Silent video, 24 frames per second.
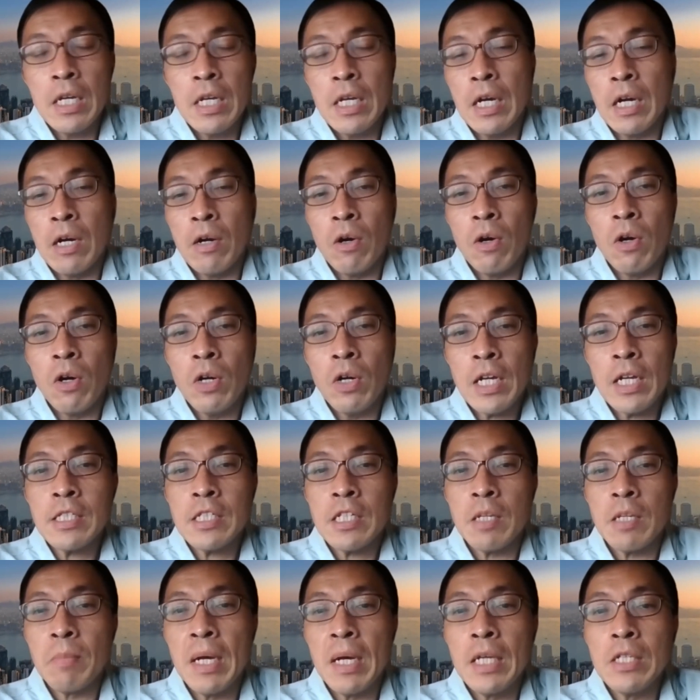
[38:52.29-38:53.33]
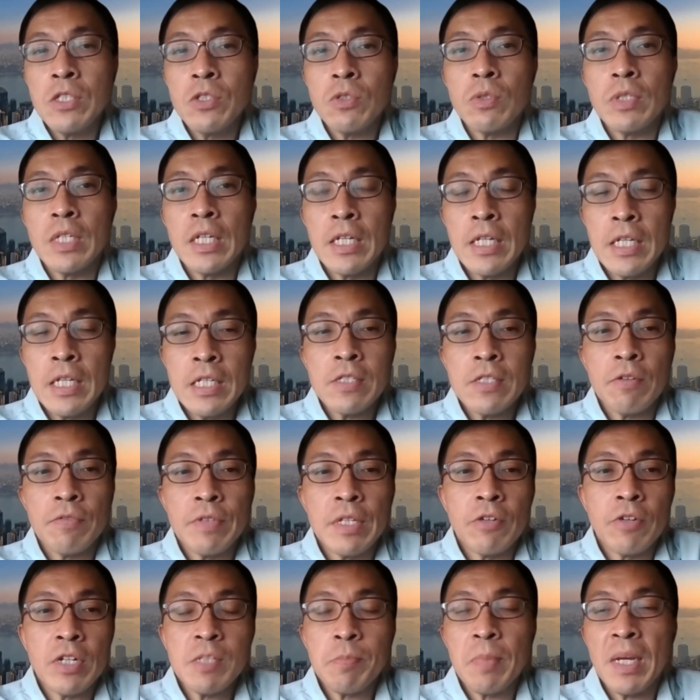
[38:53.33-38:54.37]
are all customized to the needs of
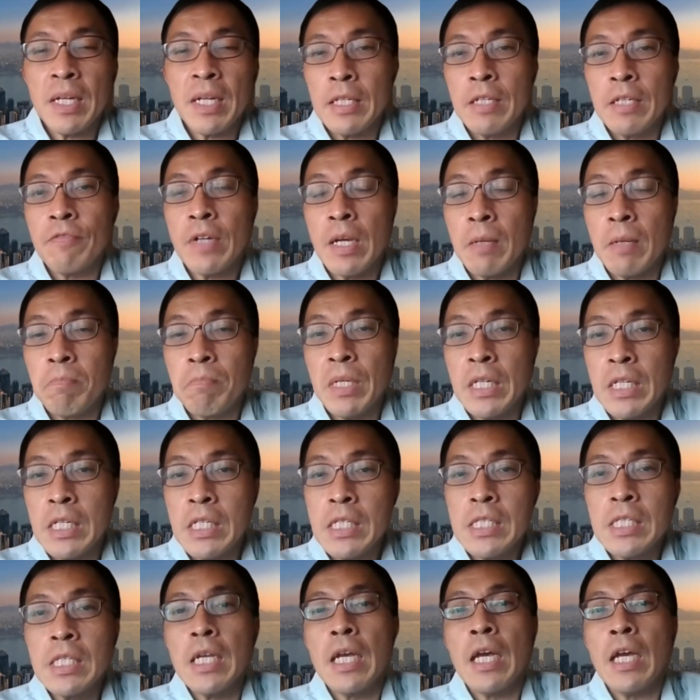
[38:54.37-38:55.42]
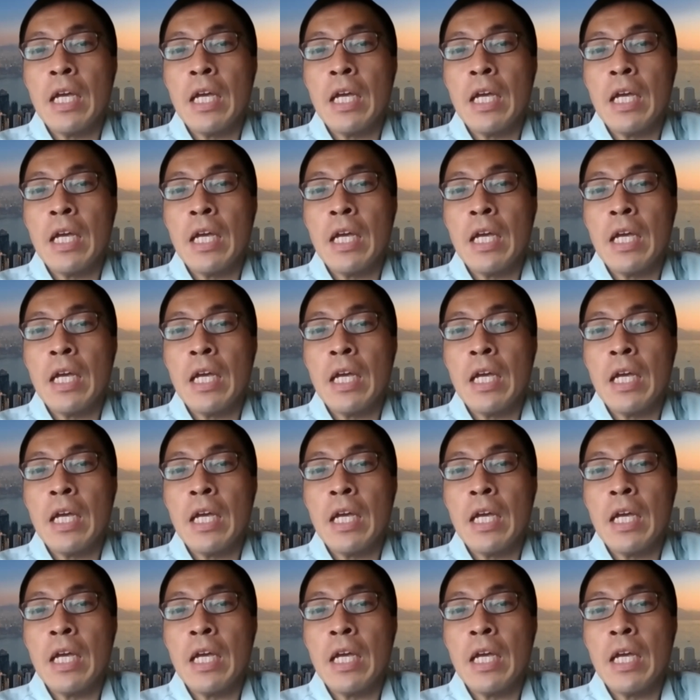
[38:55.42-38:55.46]
the respective companies,